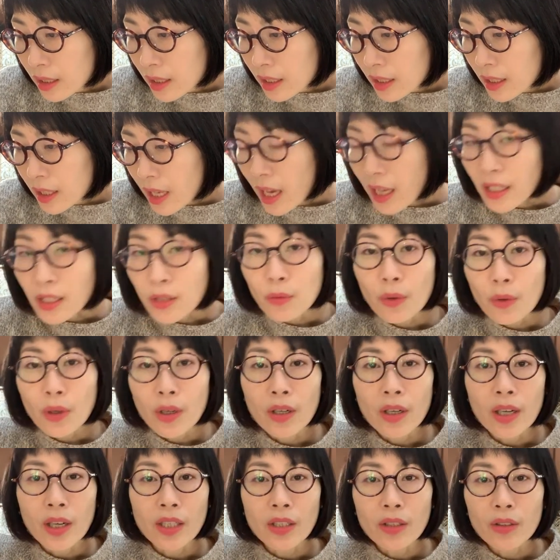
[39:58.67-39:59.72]
yes
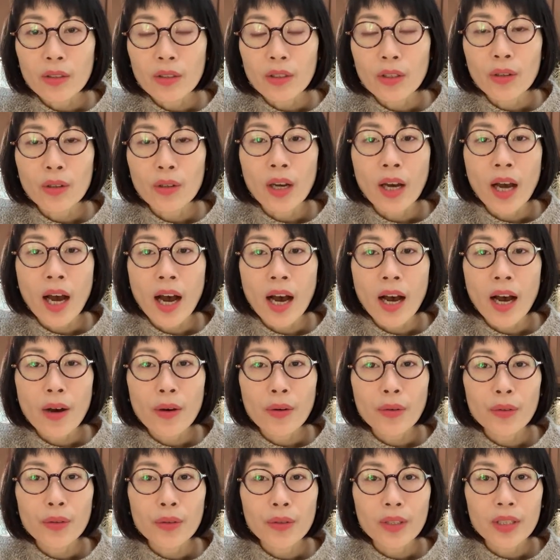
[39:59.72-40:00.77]
well i don't know
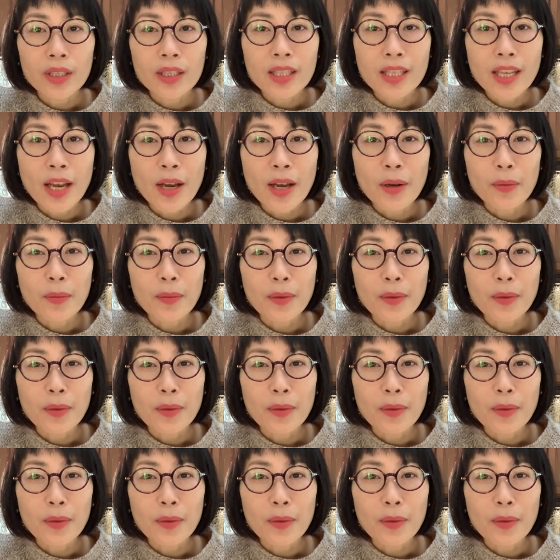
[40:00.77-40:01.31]
how you can tell